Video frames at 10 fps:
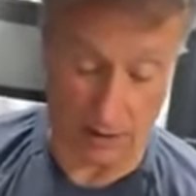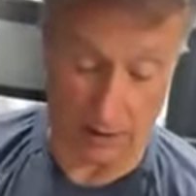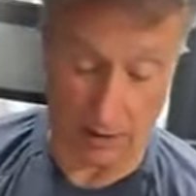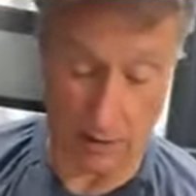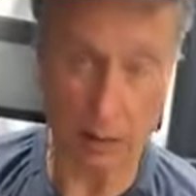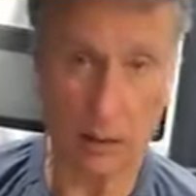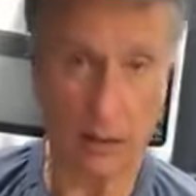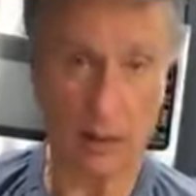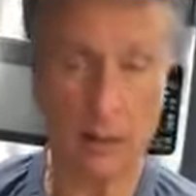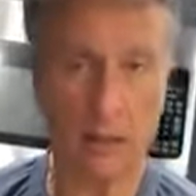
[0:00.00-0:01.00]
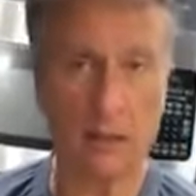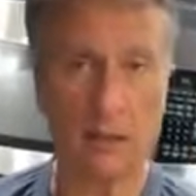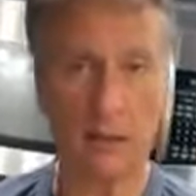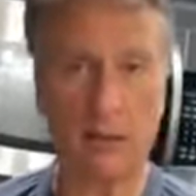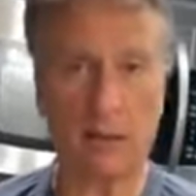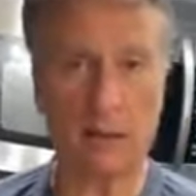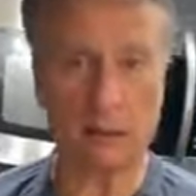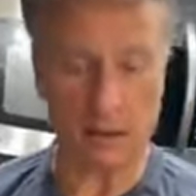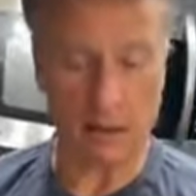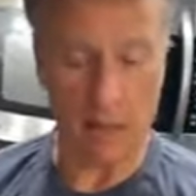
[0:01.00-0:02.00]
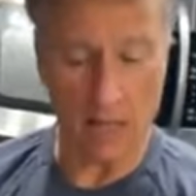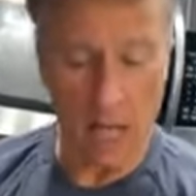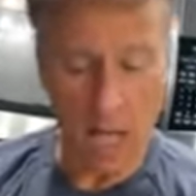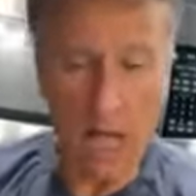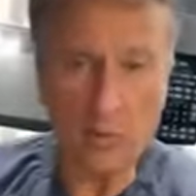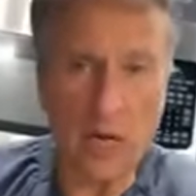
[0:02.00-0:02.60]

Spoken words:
No! Take the inside out.